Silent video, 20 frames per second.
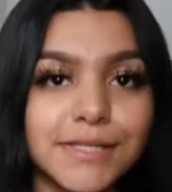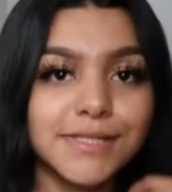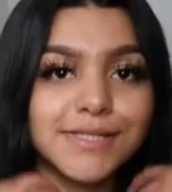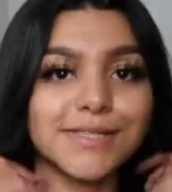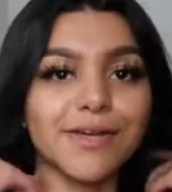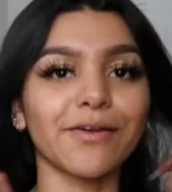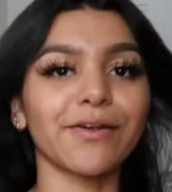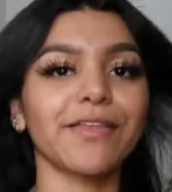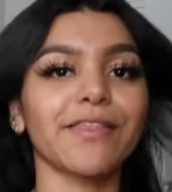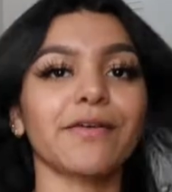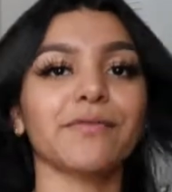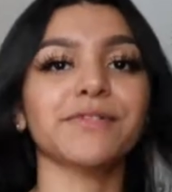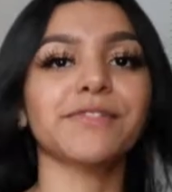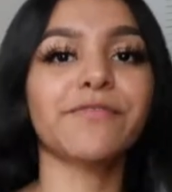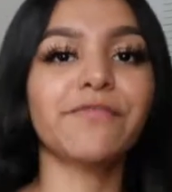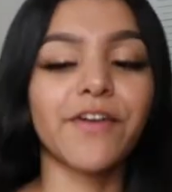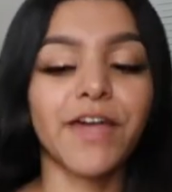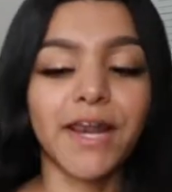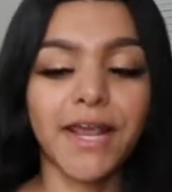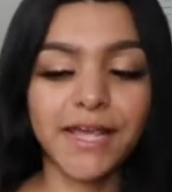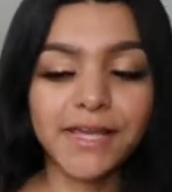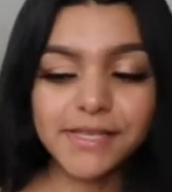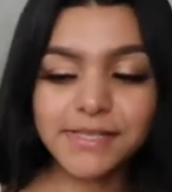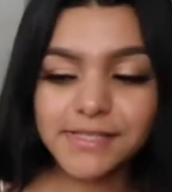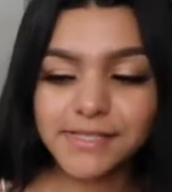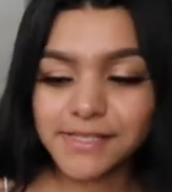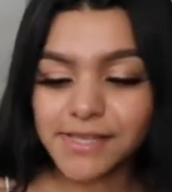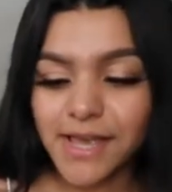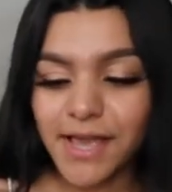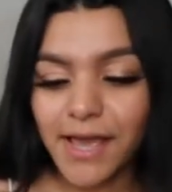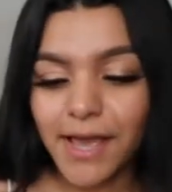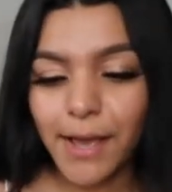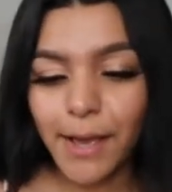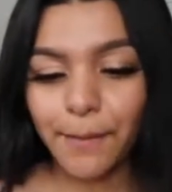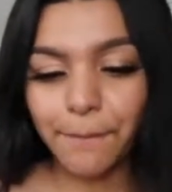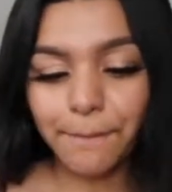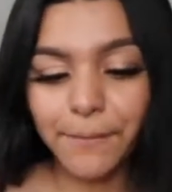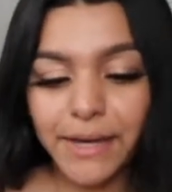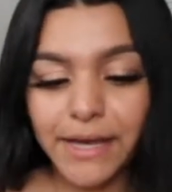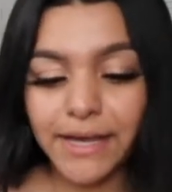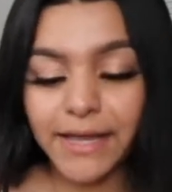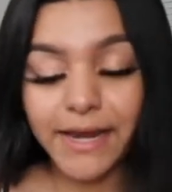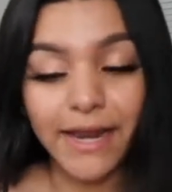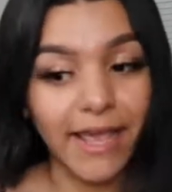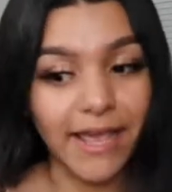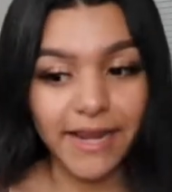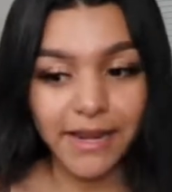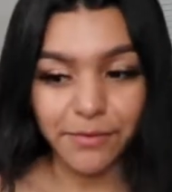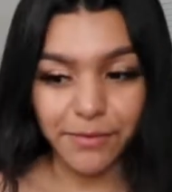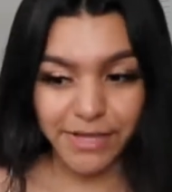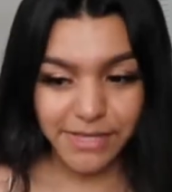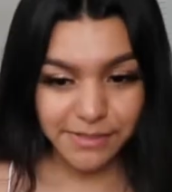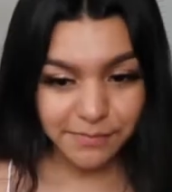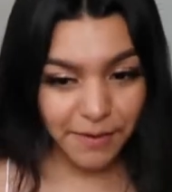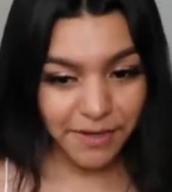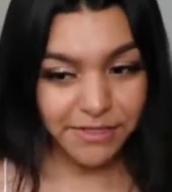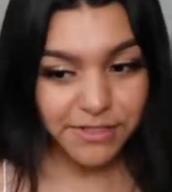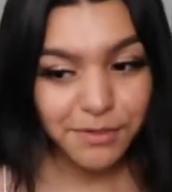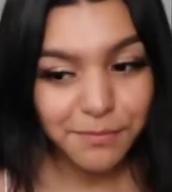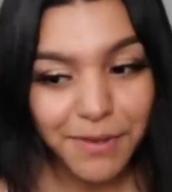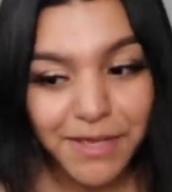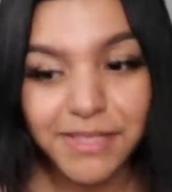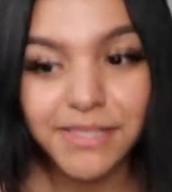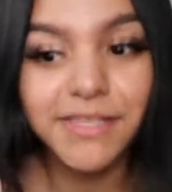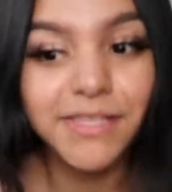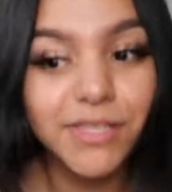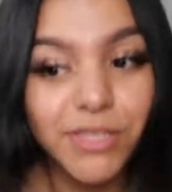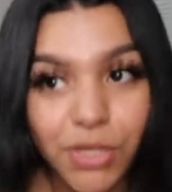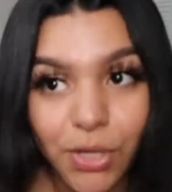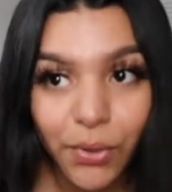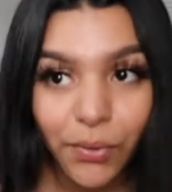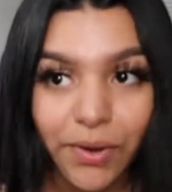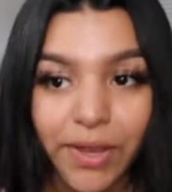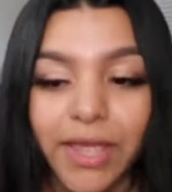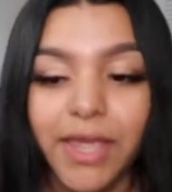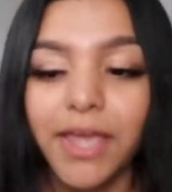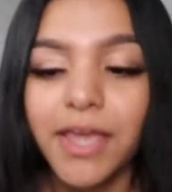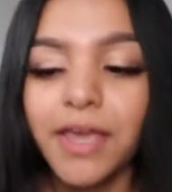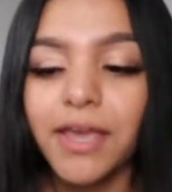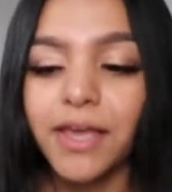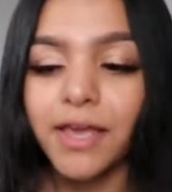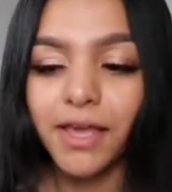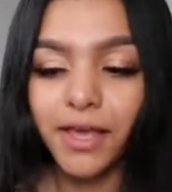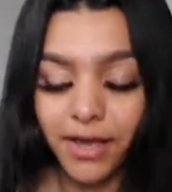Sorry, that was FedEx. But anyways, back to my story.